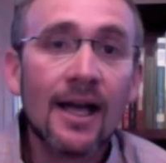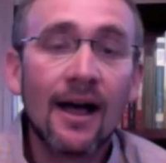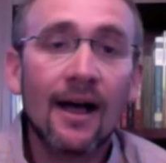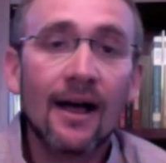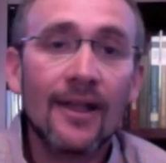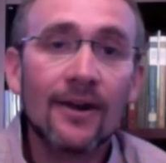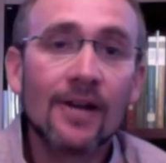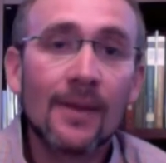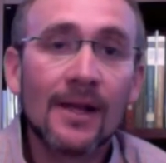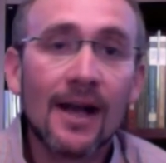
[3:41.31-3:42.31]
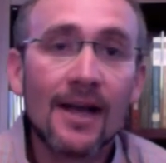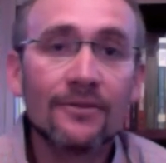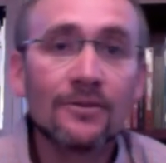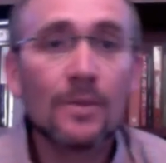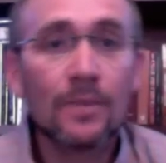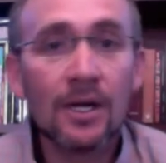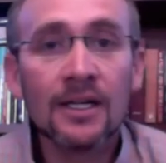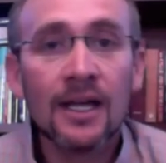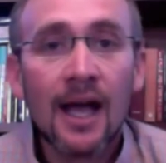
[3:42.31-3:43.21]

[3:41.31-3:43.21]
uh, that are coming either from a book.